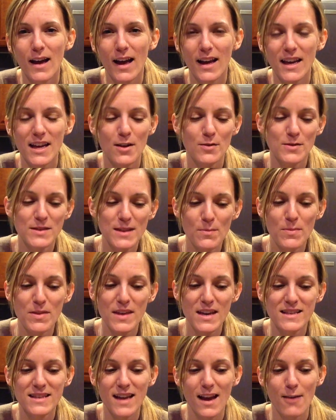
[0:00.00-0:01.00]
You know, some
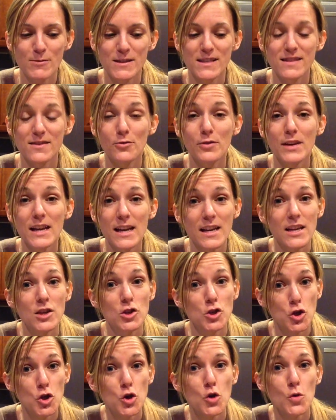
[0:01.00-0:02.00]
things I was still
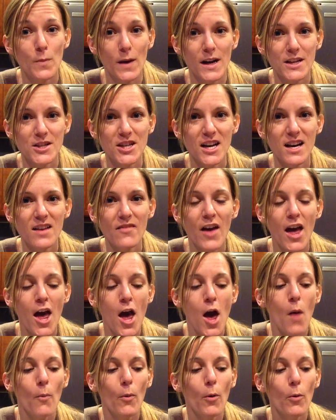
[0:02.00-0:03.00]
eating too much of,
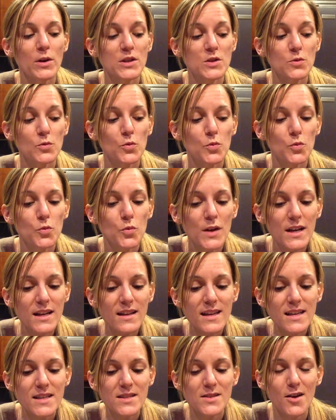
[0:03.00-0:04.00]
but what's
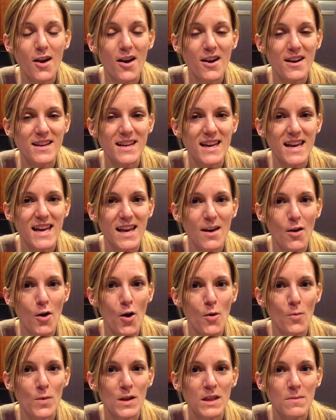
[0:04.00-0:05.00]
really starting to hit
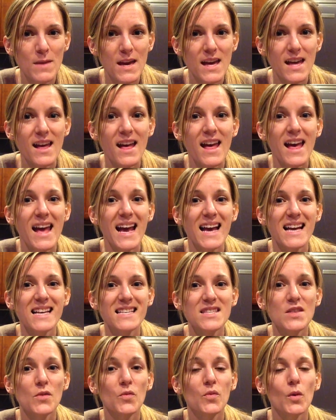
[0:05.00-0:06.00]
home with me
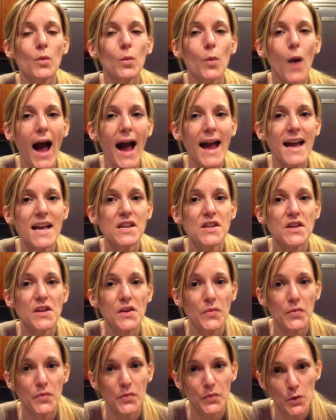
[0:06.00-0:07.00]
is the variety
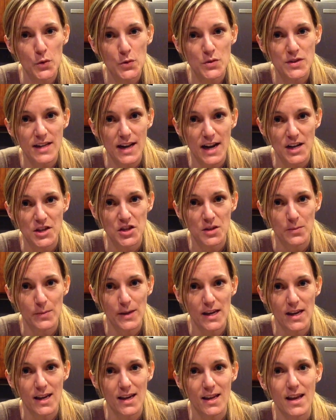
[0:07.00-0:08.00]
of foods that I should be
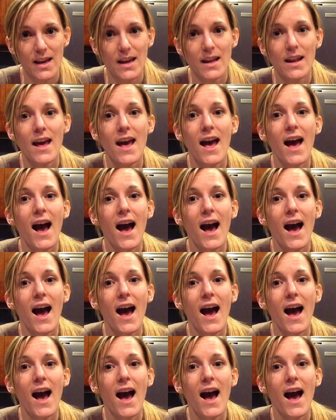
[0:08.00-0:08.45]
eating.